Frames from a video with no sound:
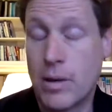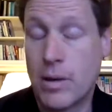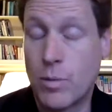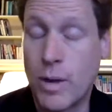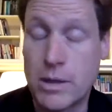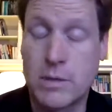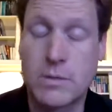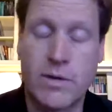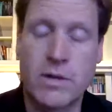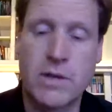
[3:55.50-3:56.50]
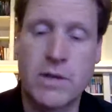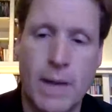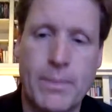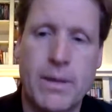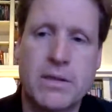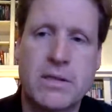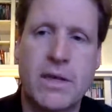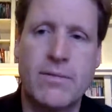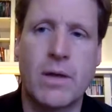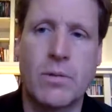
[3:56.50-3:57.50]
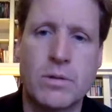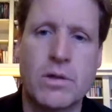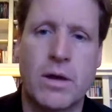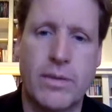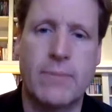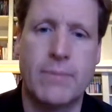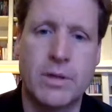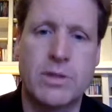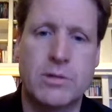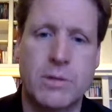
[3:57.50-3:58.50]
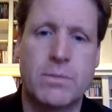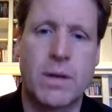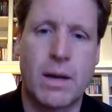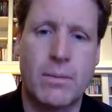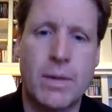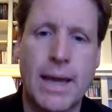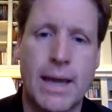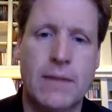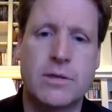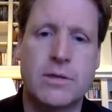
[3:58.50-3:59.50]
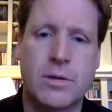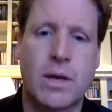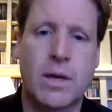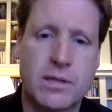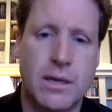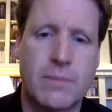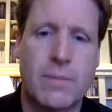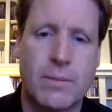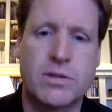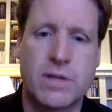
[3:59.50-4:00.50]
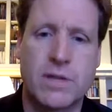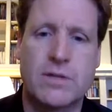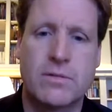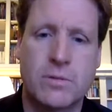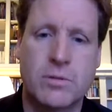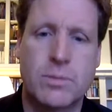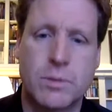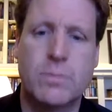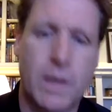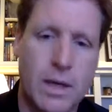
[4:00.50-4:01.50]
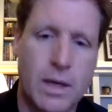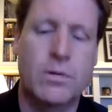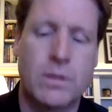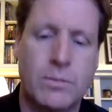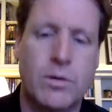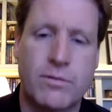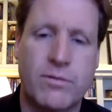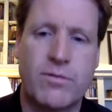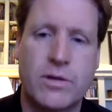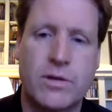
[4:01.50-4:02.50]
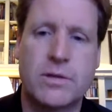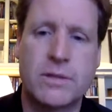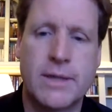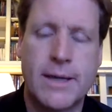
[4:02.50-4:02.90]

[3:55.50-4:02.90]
By the way, in terms of our topic this evening, it was on that mission trip that I began doing extended memorization of Scripture, beginning with the book of Ephesians.